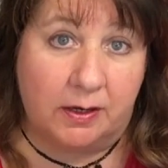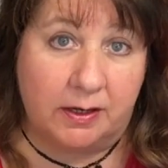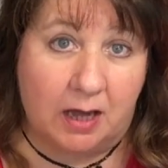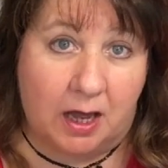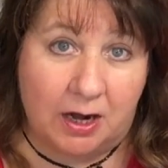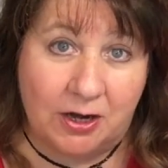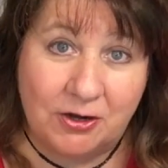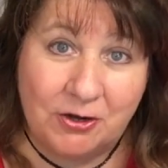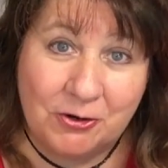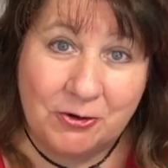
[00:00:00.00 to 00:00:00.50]
I
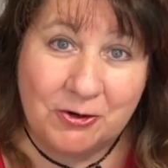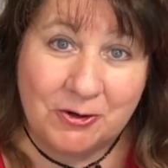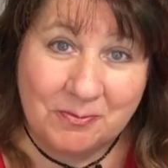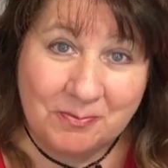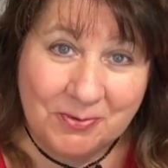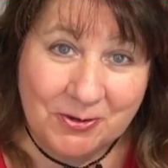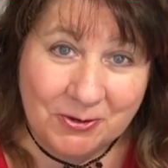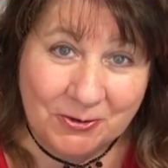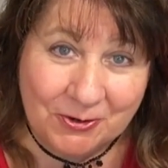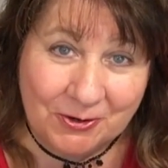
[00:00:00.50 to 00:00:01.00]
got a new
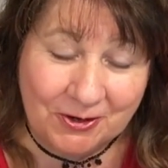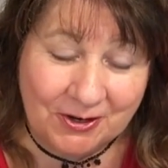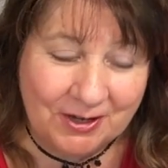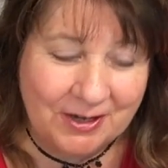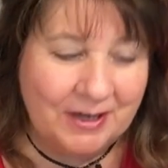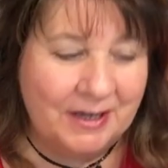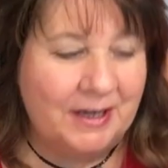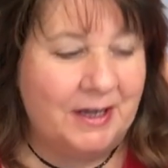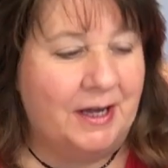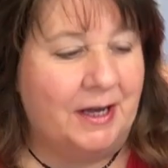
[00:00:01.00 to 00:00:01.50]

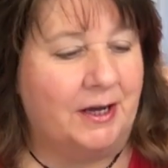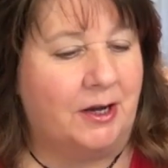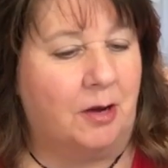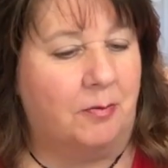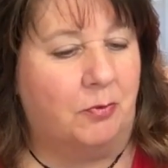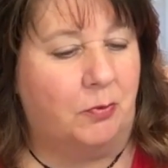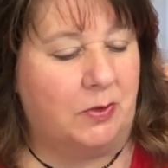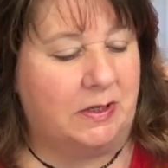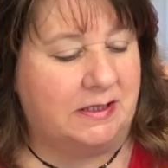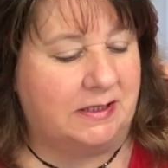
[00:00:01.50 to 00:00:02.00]
computer a
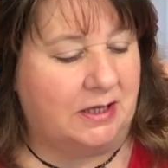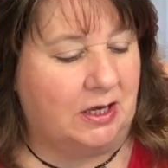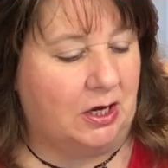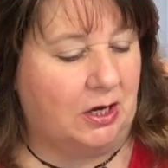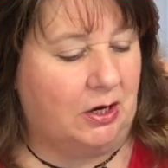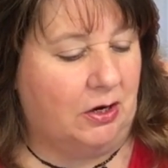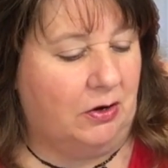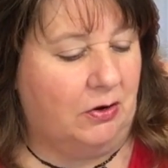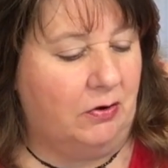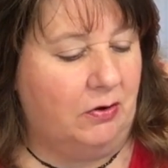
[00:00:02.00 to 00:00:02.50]
couple weeks
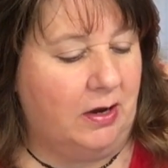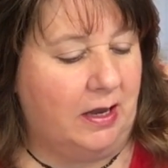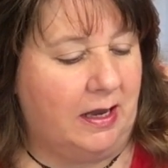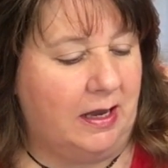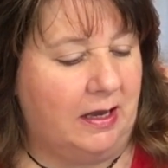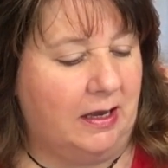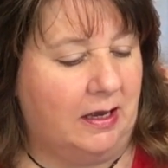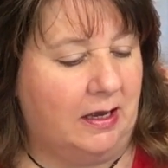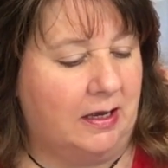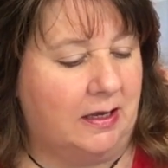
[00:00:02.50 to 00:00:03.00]
ago,
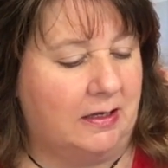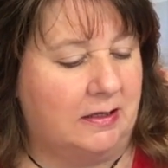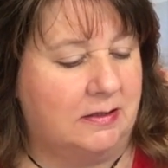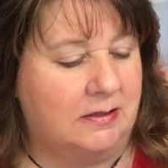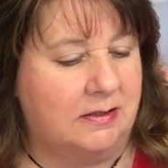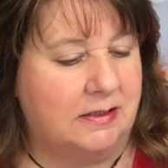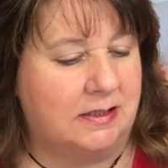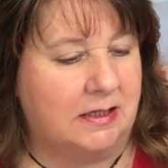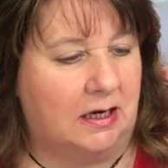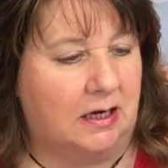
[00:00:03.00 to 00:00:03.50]

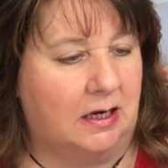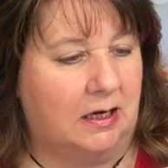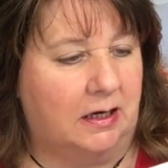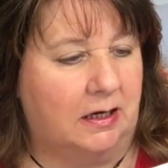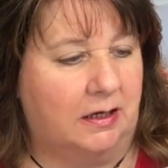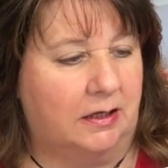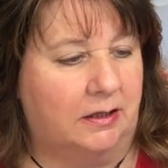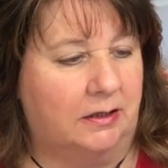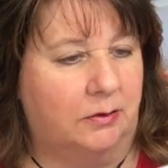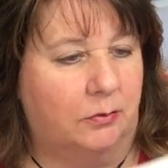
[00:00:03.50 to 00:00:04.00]
and
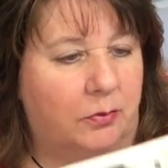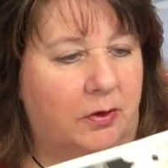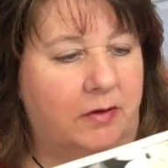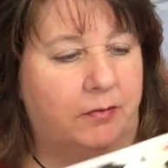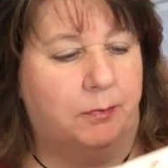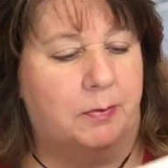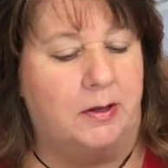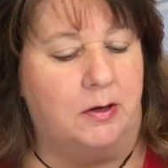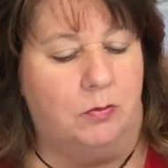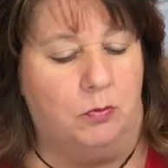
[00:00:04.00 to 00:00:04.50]

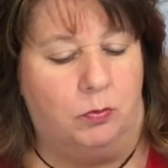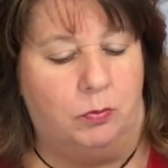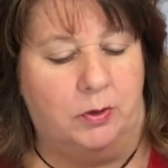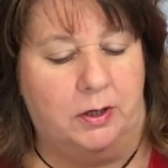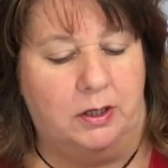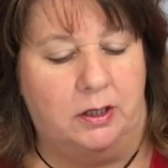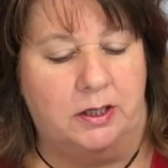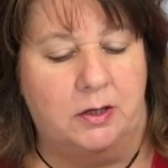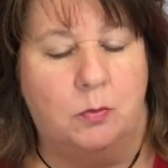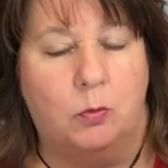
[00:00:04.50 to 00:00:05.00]
we've been
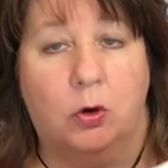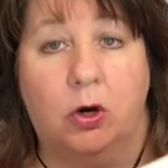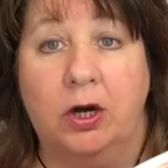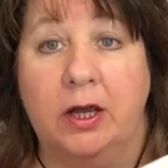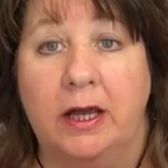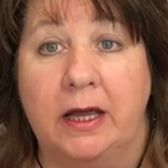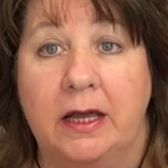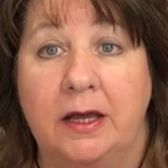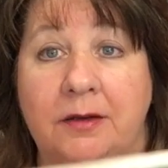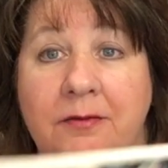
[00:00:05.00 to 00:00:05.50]
really
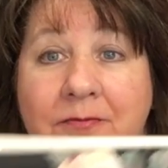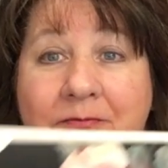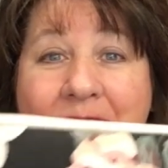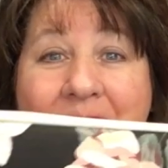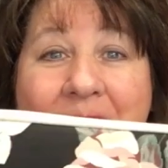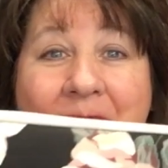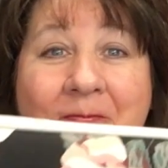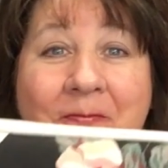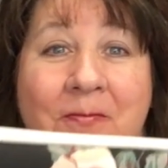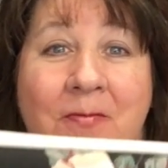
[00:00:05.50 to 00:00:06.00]
working
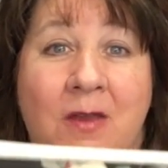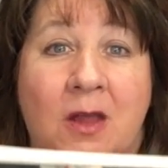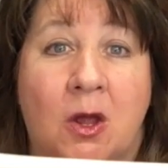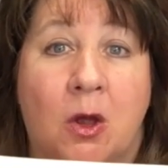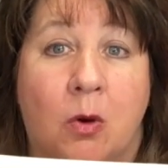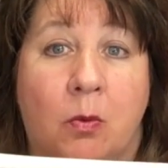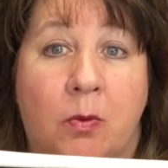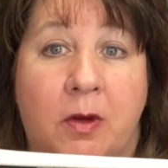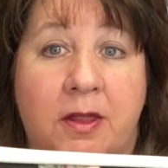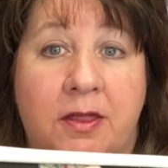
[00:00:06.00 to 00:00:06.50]

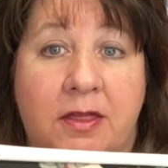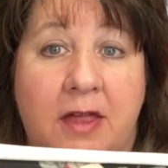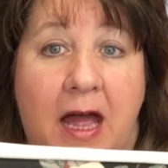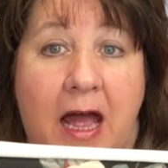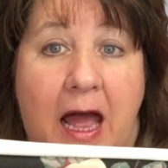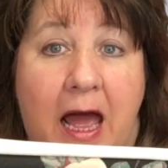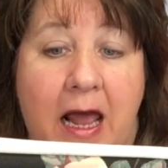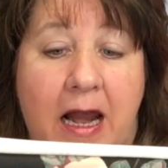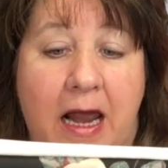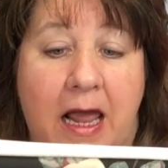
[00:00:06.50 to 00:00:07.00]
with
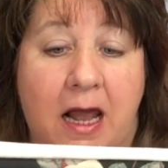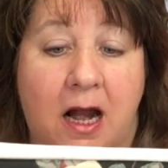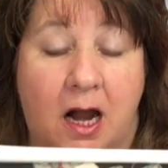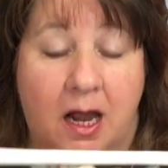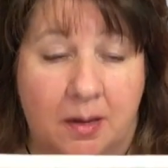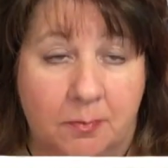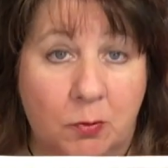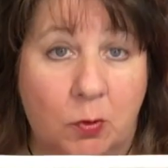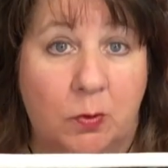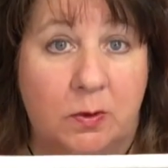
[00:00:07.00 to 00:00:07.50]
that, and
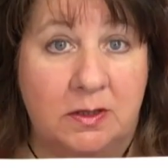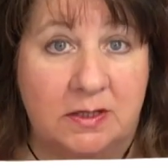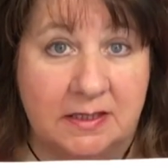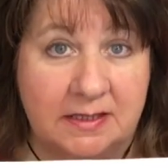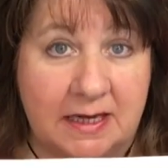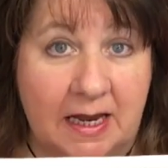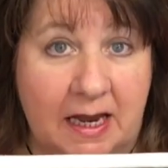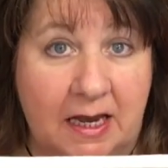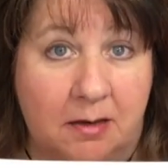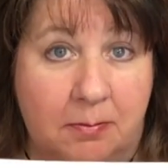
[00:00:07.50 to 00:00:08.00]
I am going to
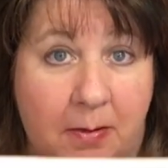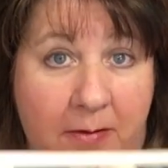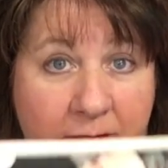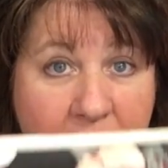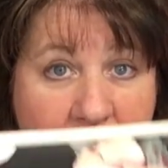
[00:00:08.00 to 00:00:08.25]
take my